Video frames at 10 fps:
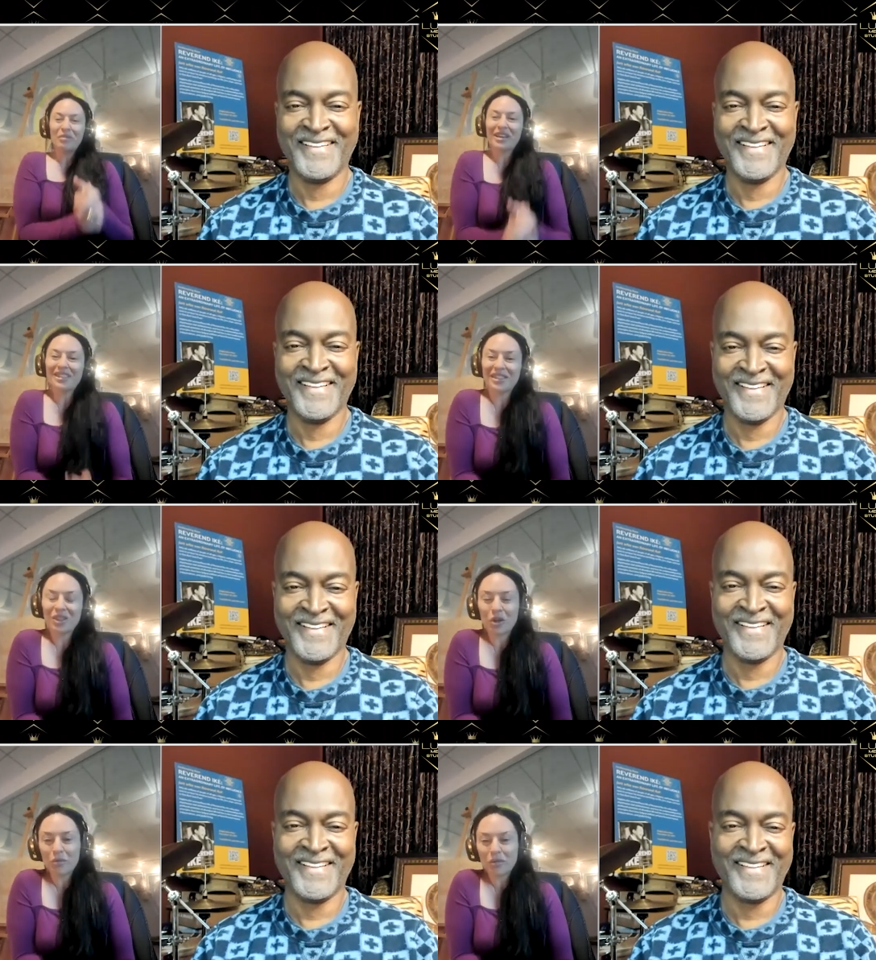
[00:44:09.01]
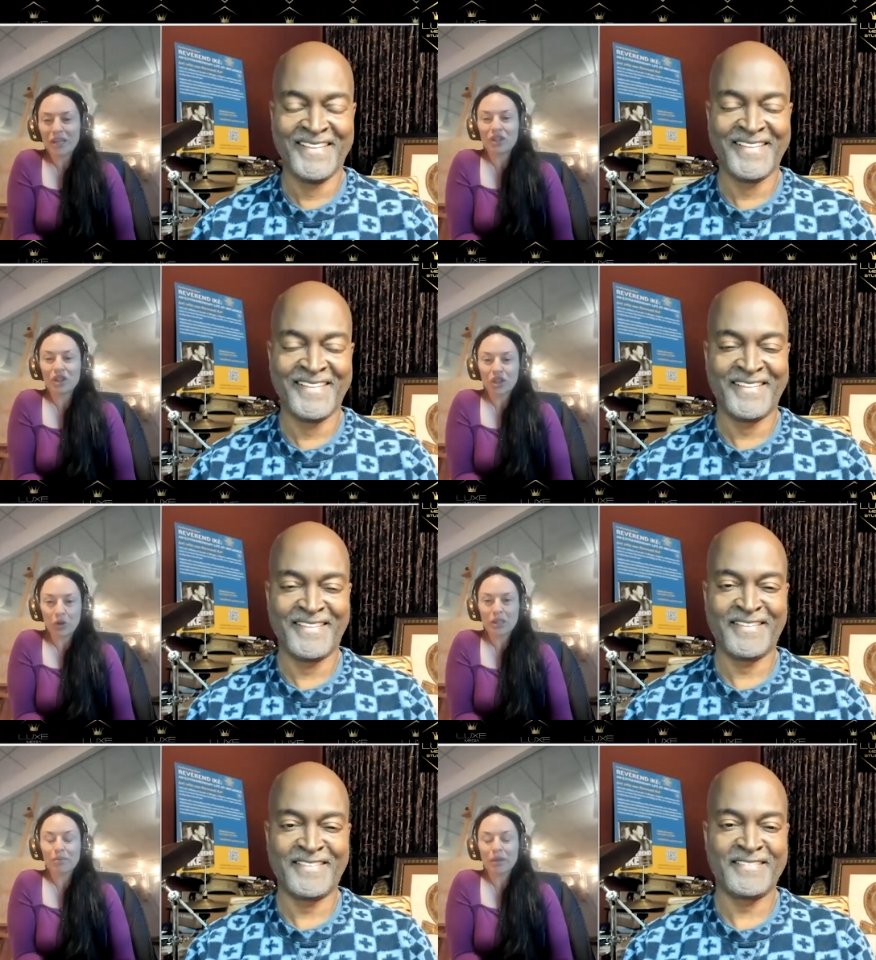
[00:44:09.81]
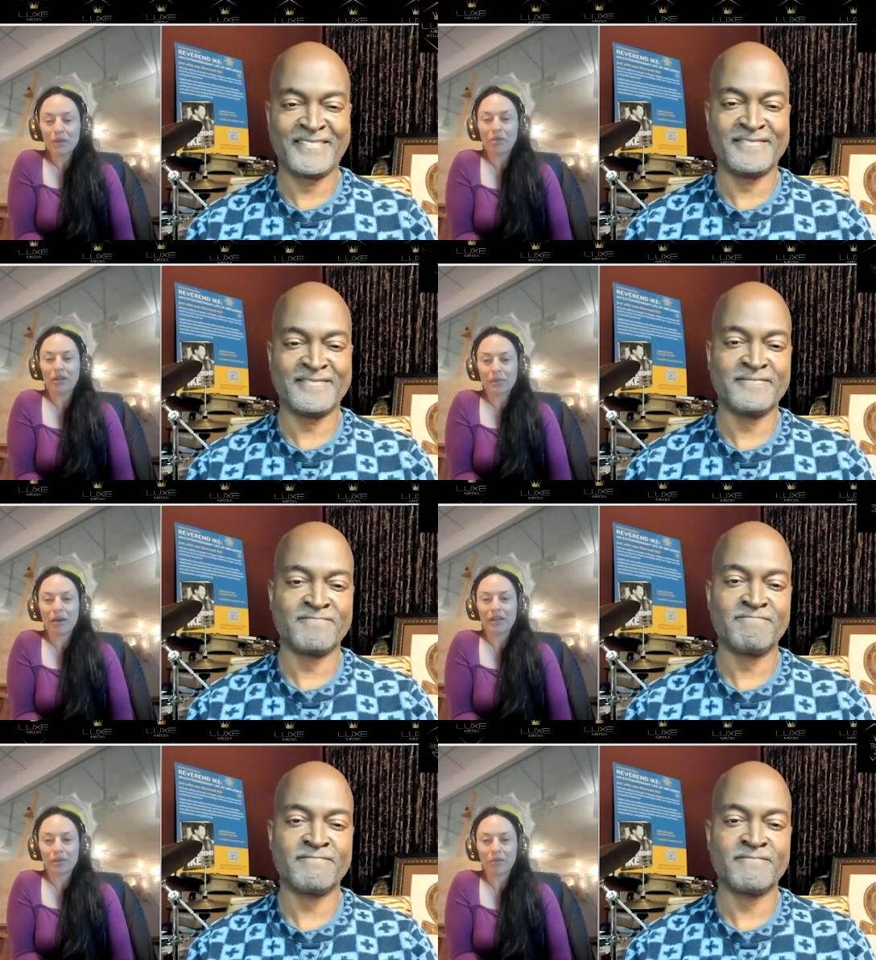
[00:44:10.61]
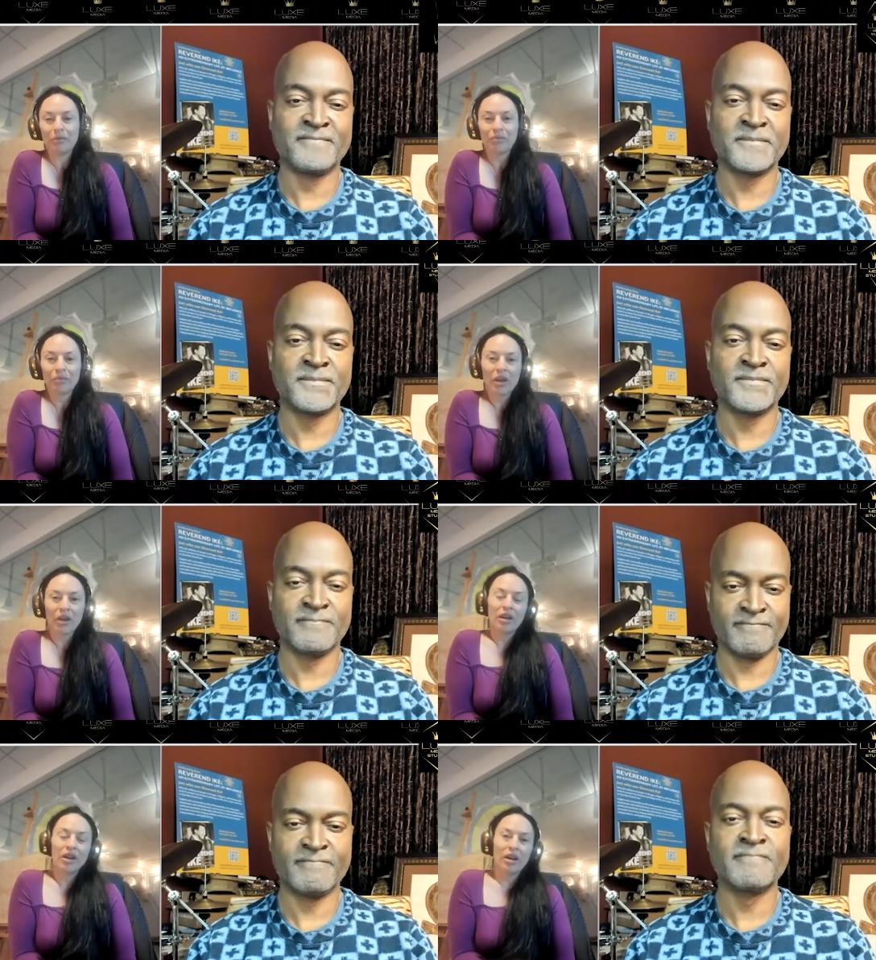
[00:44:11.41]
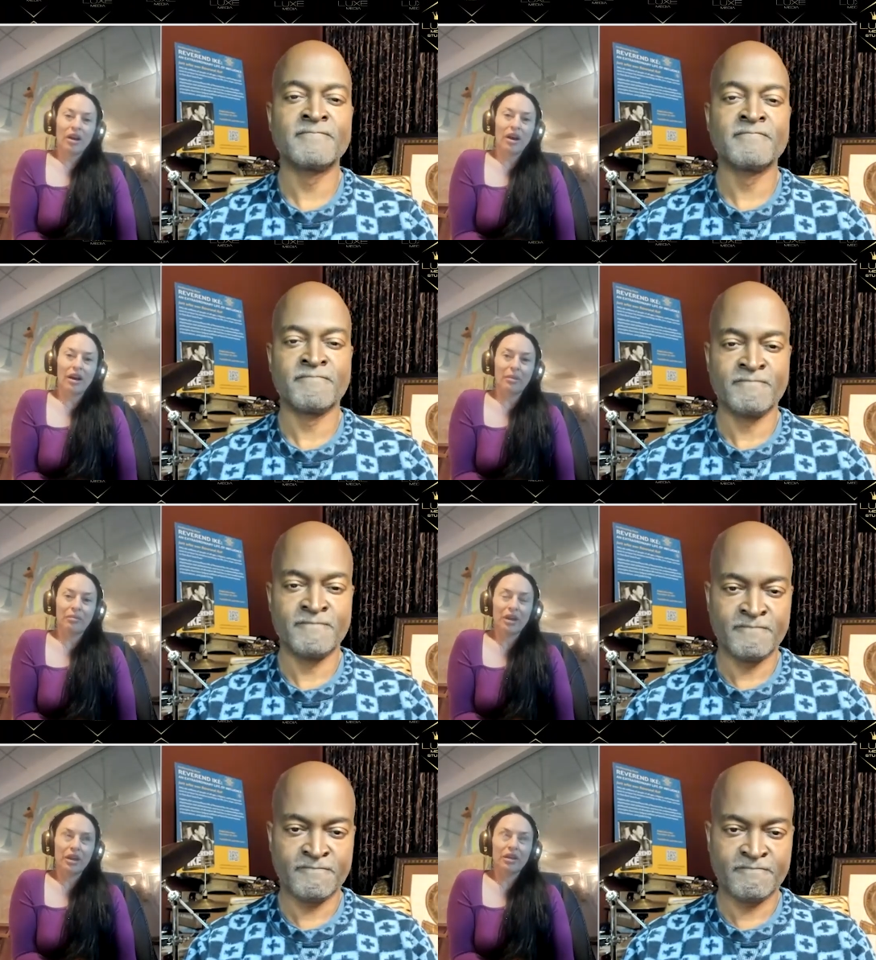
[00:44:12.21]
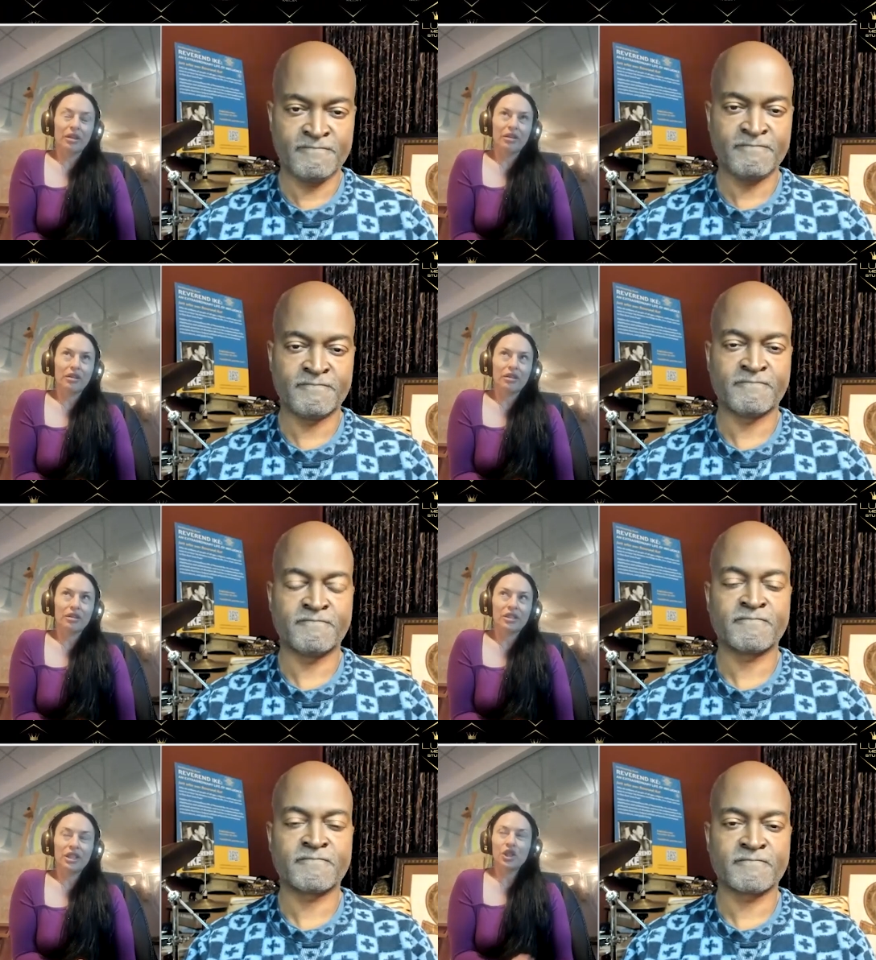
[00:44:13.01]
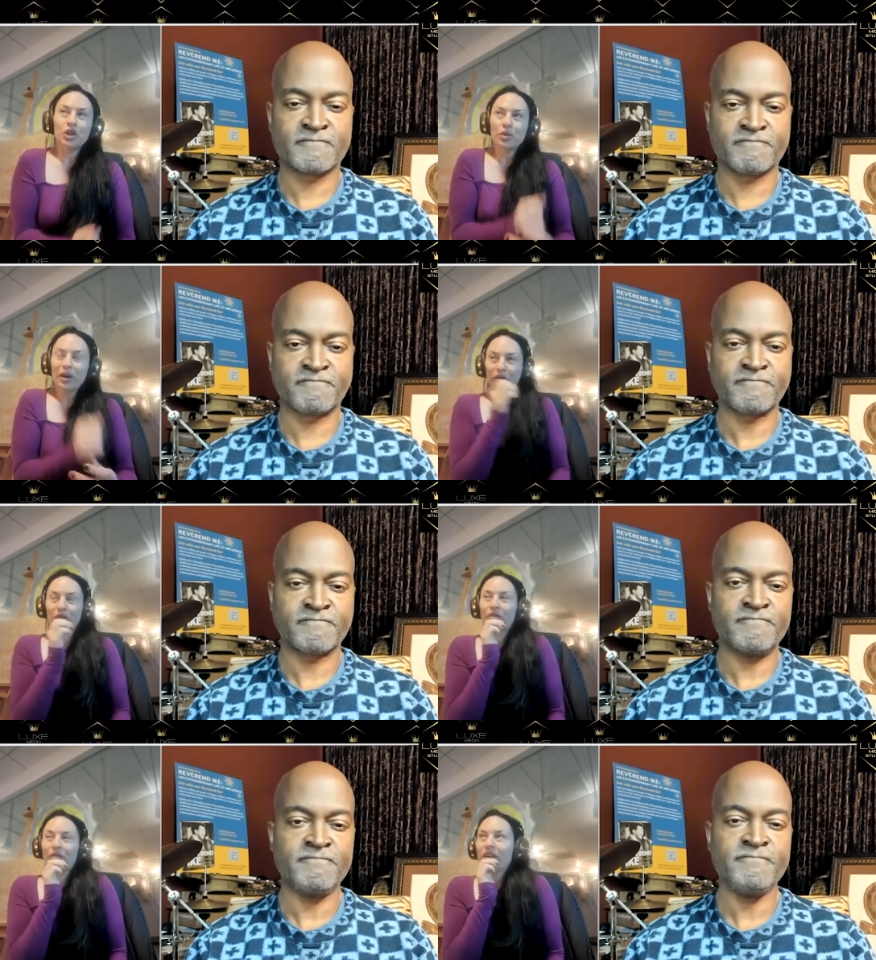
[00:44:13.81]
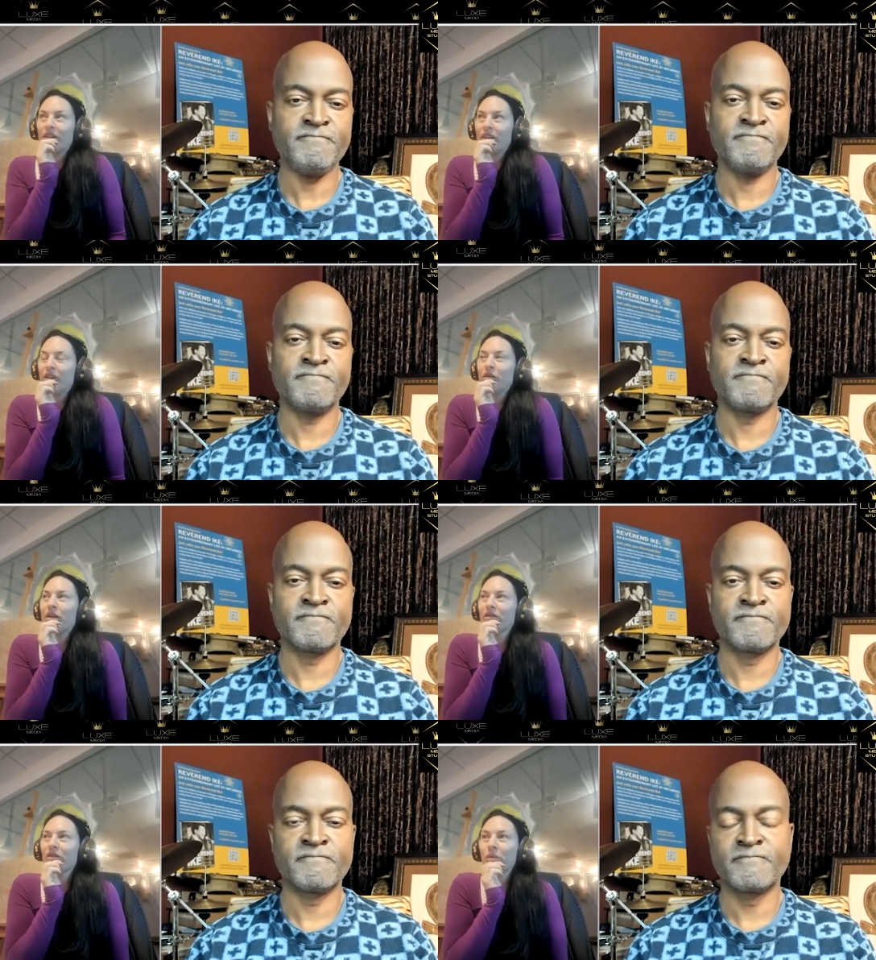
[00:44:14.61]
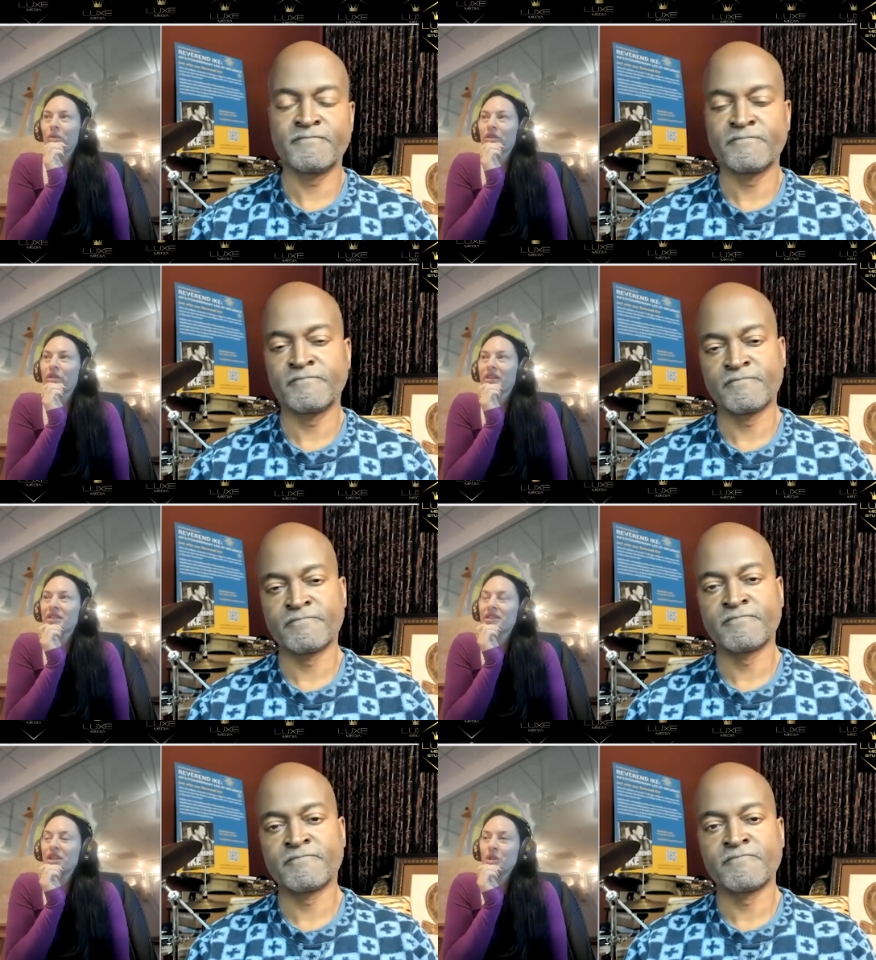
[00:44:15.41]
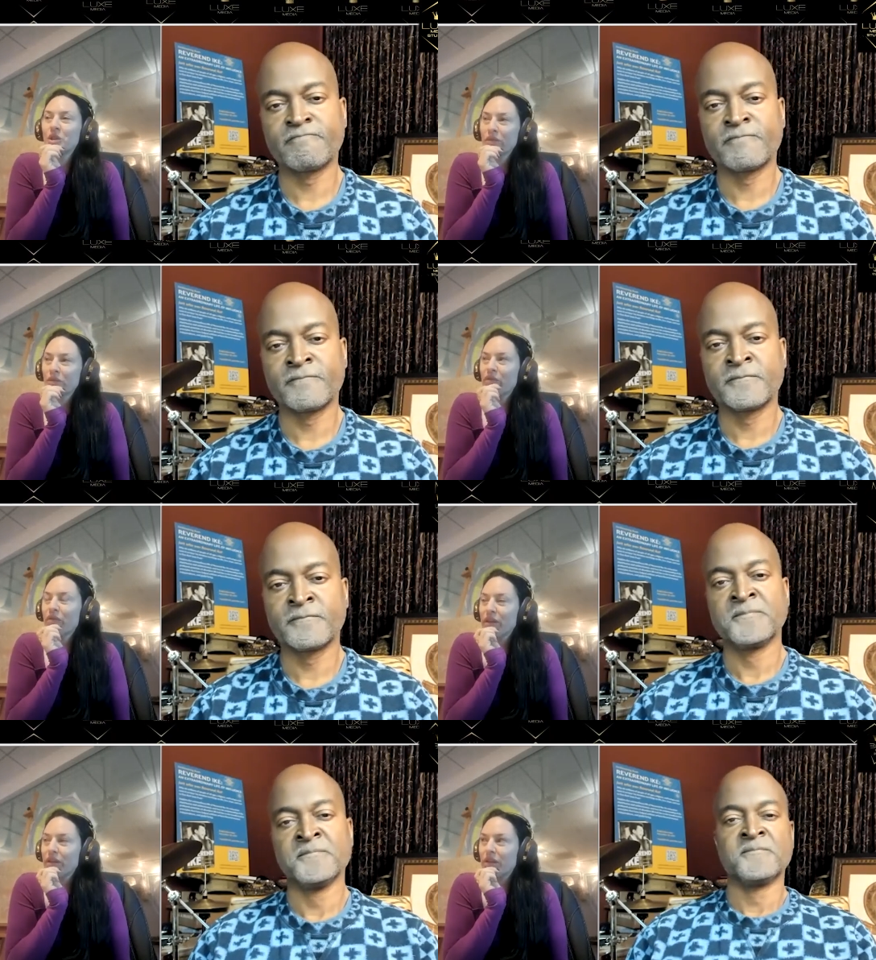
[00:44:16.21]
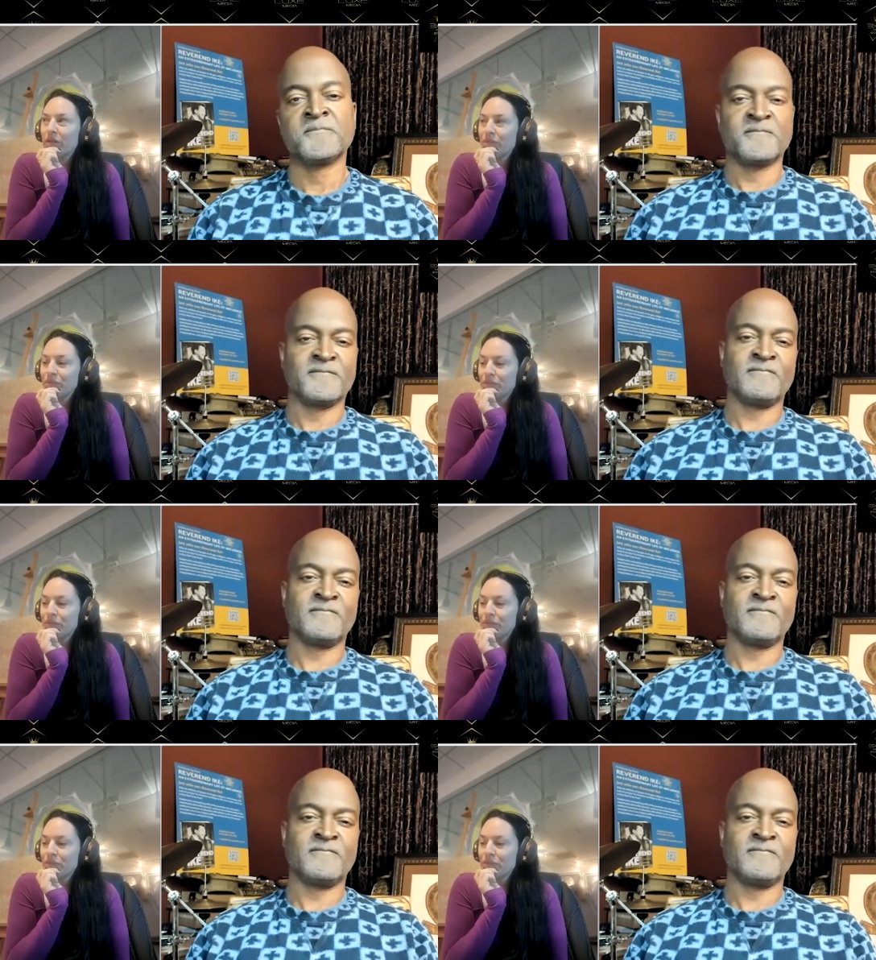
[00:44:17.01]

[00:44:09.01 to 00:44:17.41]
Speaker 1: because it shows it shows people it's possible. Um, did you ever feel? I don't know how to really word this. Did you ever feel?